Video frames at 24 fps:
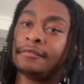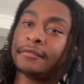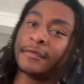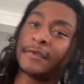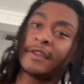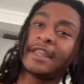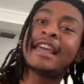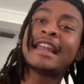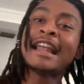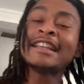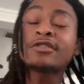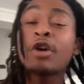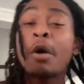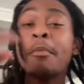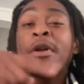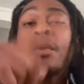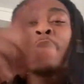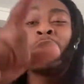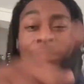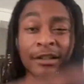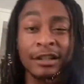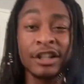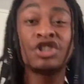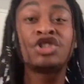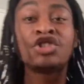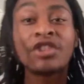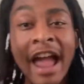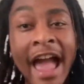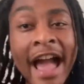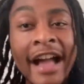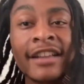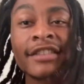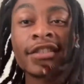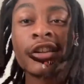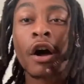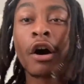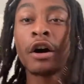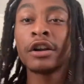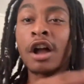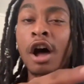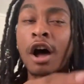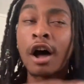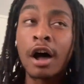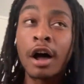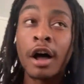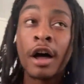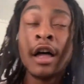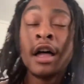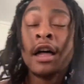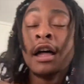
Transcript: Yeah, that's gonna be one of the tracks on uh